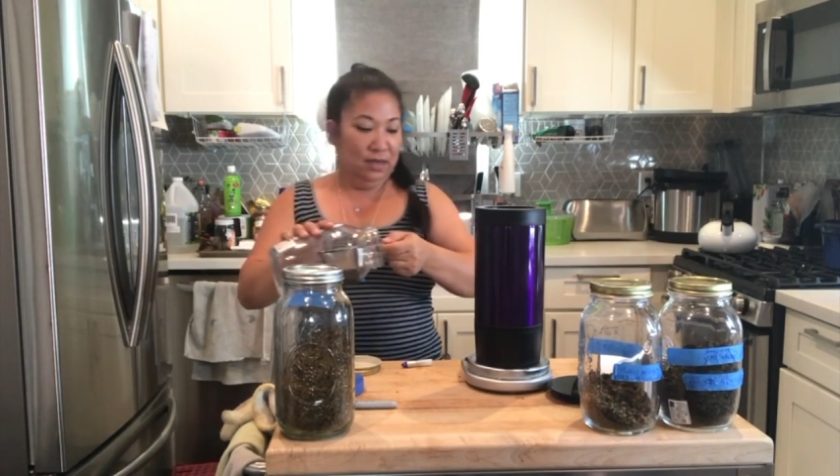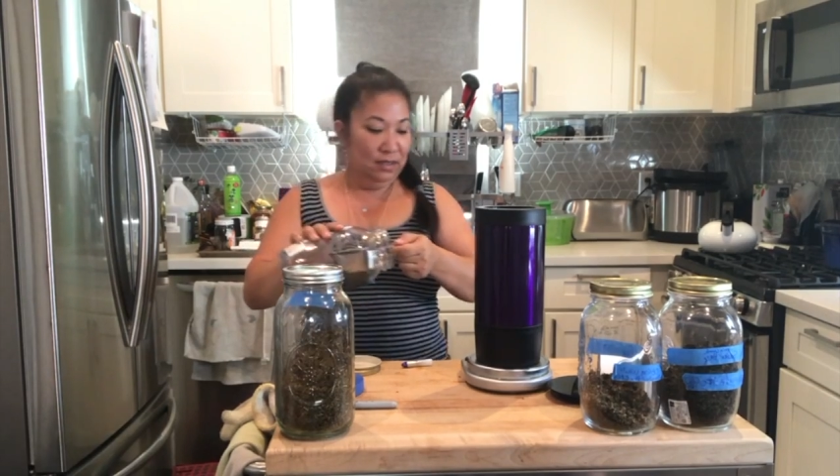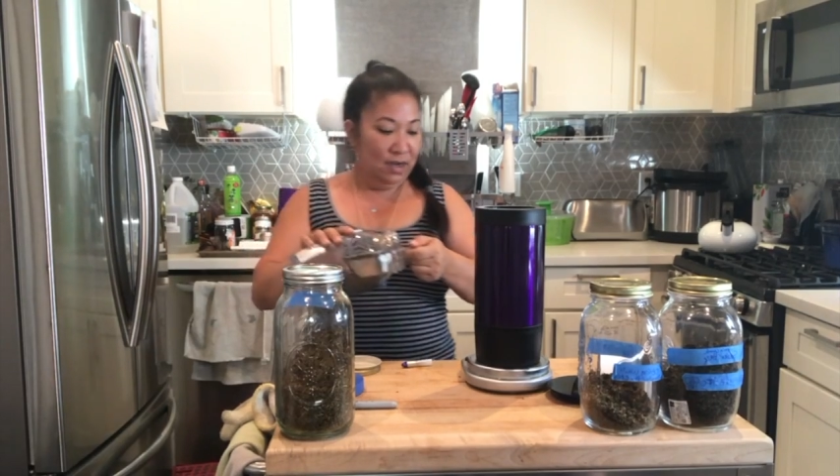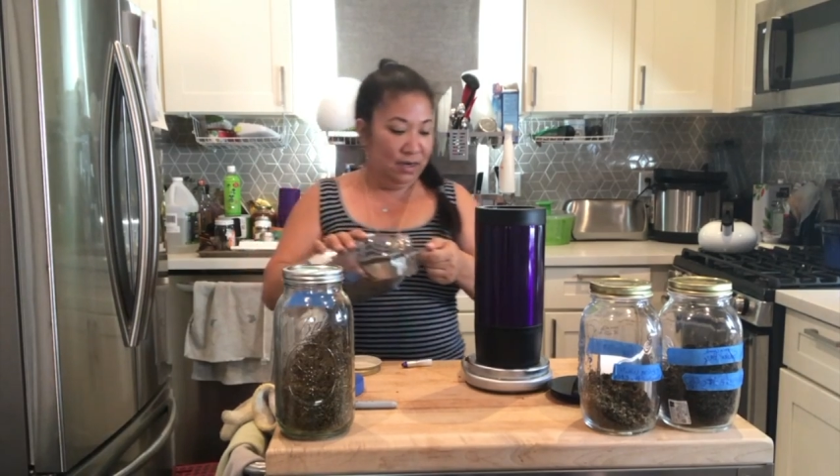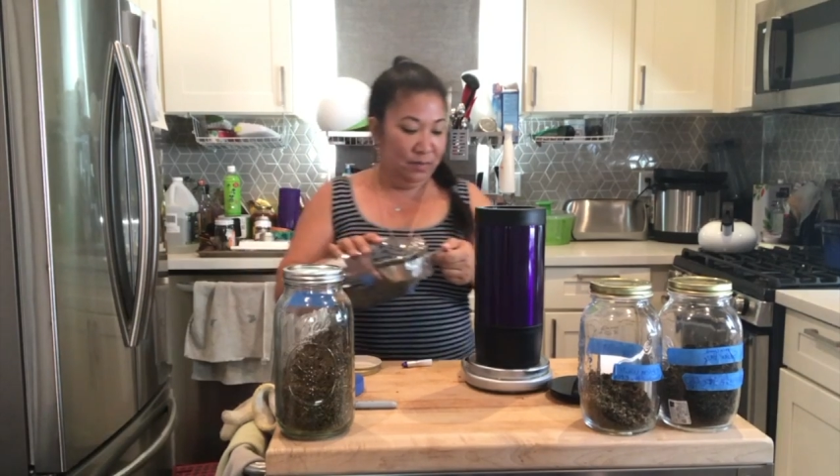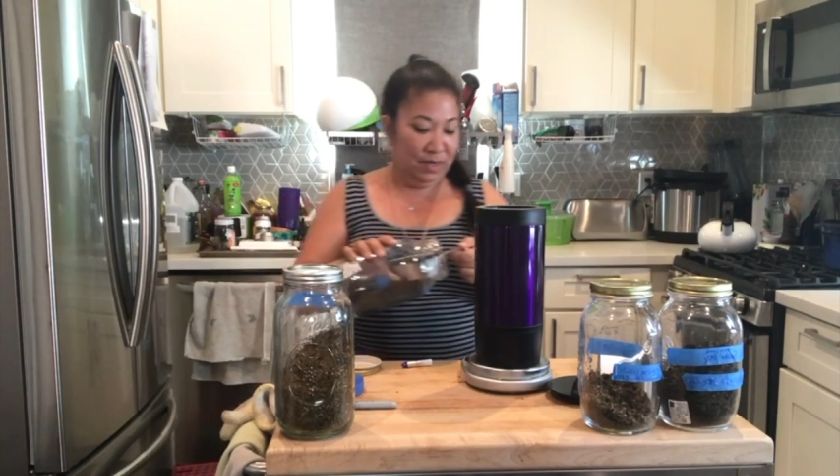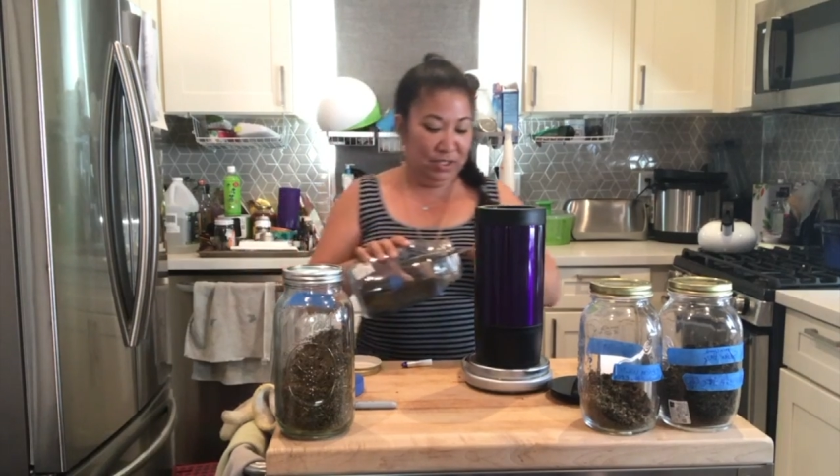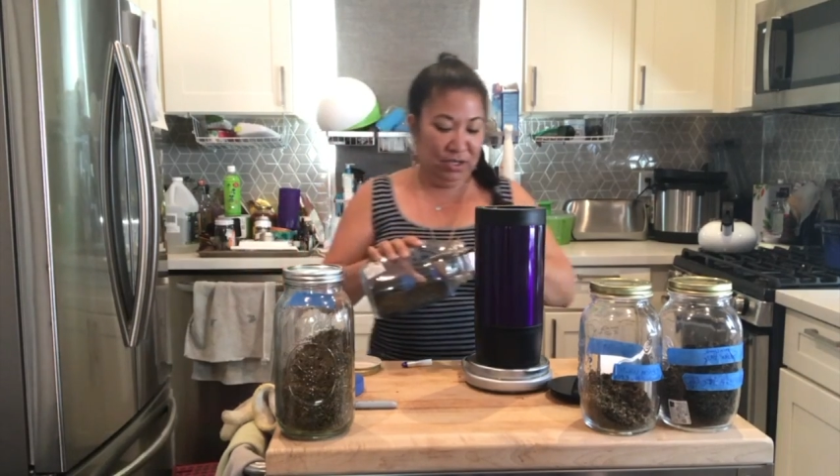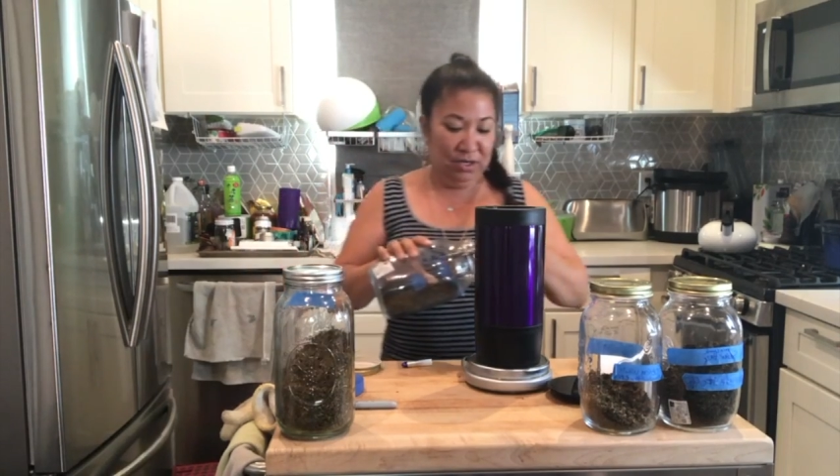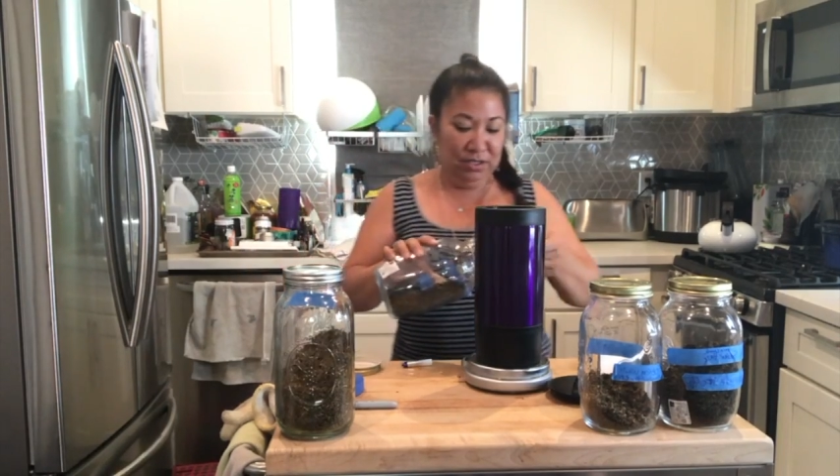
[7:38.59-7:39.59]
a lot in
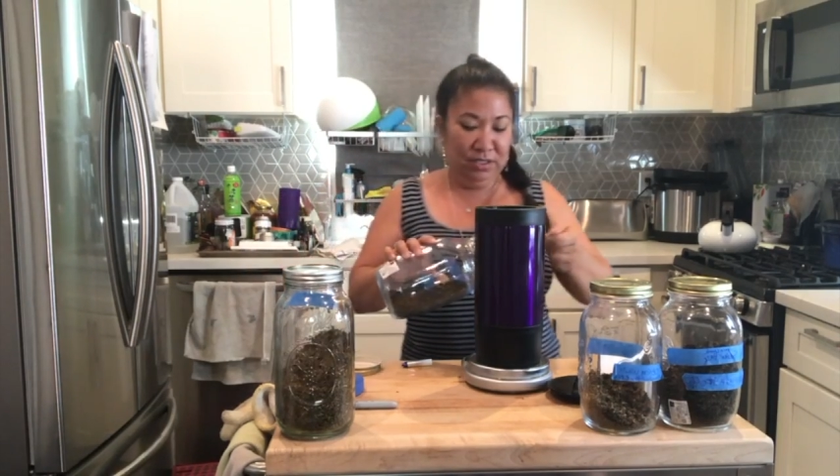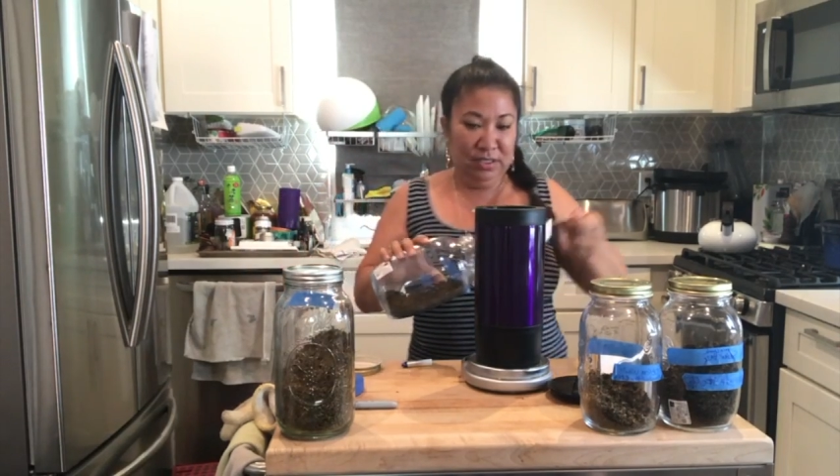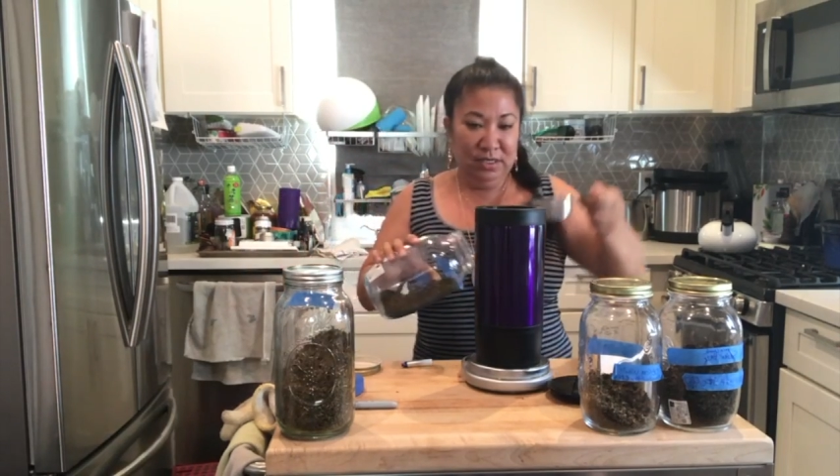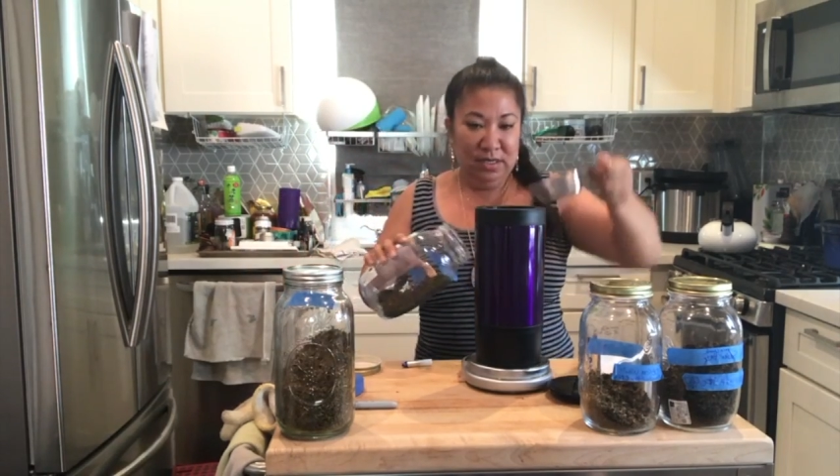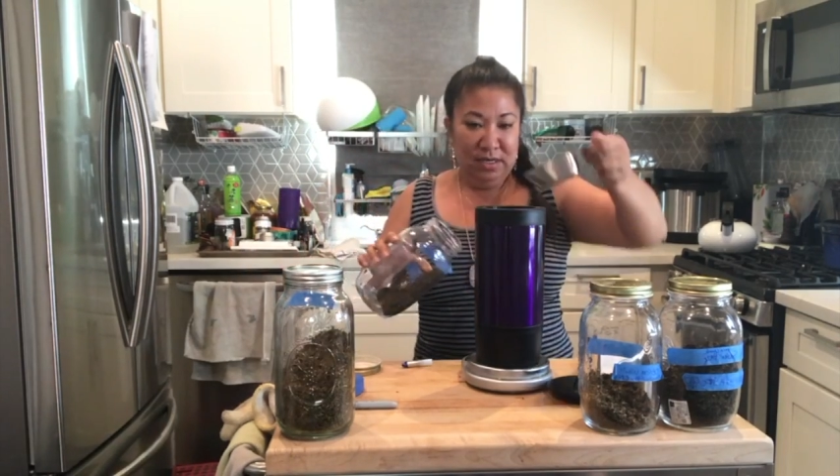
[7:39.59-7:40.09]
my jars,